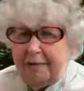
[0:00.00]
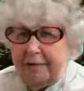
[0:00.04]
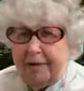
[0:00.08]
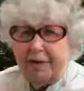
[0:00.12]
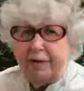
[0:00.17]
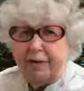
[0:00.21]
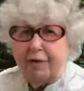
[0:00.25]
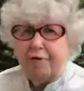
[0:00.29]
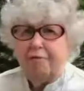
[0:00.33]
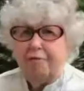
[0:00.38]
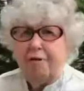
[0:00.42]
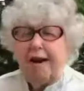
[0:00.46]
this
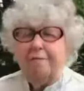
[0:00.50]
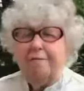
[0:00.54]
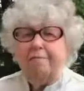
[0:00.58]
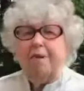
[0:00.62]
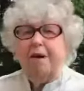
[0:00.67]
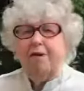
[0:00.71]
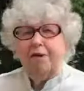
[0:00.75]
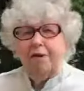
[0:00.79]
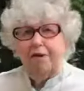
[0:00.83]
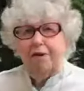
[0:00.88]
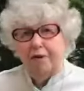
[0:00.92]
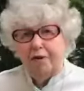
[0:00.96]

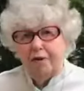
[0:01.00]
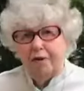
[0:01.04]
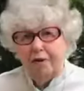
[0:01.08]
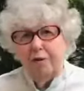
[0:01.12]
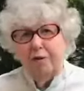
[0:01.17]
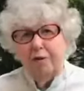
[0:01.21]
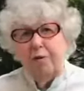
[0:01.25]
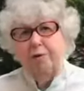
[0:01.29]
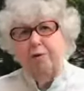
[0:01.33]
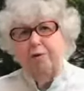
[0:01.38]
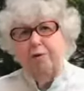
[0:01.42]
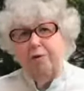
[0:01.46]
grandmother
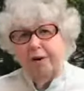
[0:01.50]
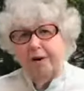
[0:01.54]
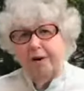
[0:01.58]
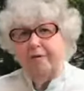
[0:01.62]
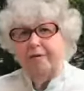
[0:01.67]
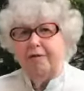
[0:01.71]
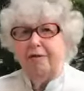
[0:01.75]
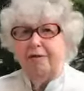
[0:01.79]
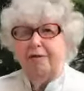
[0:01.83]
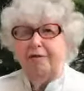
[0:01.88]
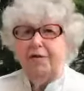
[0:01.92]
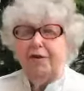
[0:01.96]
who
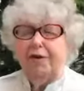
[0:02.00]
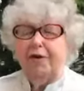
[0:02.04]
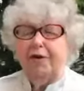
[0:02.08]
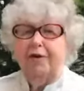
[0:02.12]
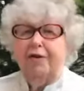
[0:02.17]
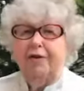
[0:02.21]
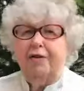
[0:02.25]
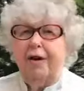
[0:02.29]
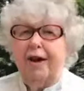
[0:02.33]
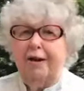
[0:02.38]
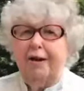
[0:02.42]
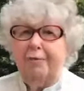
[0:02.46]
interfered a
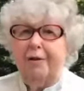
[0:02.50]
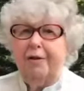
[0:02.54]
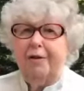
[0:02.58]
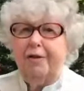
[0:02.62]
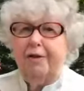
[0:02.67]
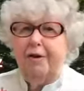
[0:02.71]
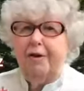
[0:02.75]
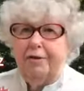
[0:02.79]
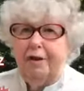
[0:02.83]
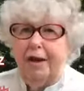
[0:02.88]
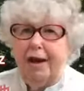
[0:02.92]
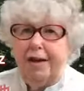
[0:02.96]
lot with
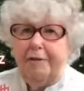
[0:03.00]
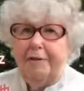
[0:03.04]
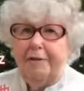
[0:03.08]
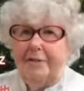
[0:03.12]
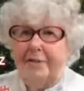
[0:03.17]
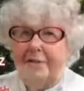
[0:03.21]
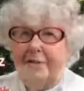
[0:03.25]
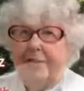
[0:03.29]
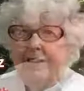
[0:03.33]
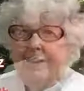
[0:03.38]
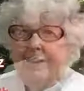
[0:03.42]
our lives